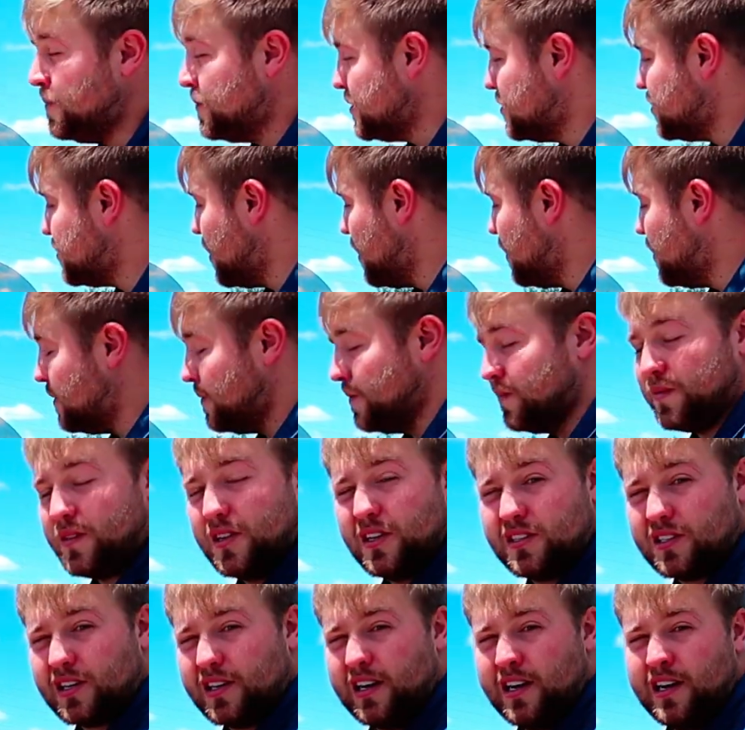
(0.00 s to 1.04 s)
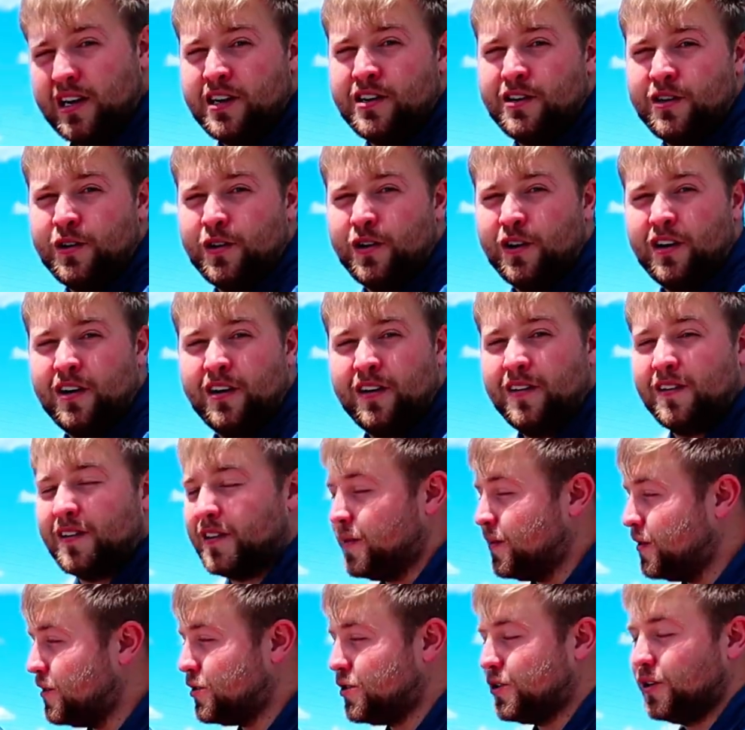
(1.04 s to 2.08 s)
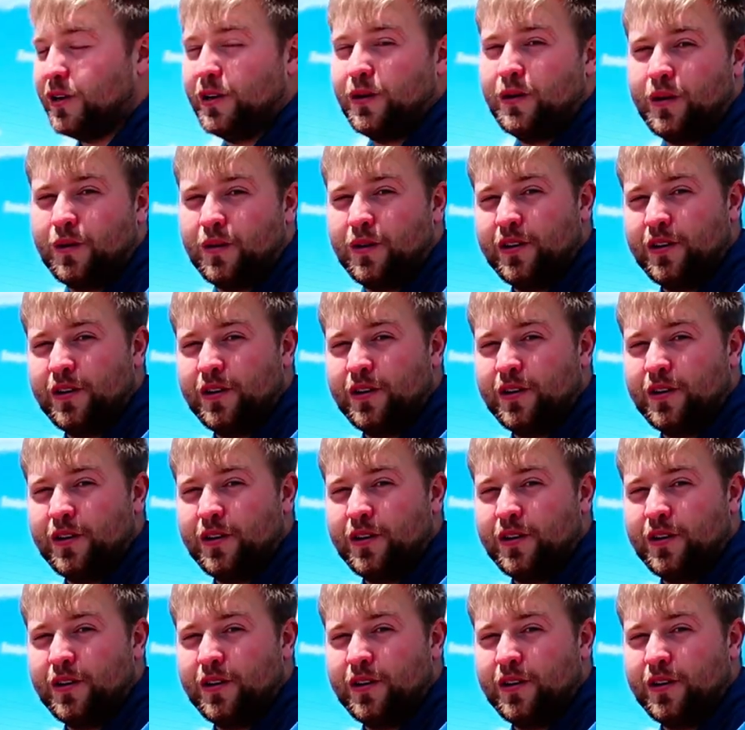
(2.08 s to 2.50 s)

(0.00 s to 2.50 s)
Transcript: So let's get into her and we'll show you what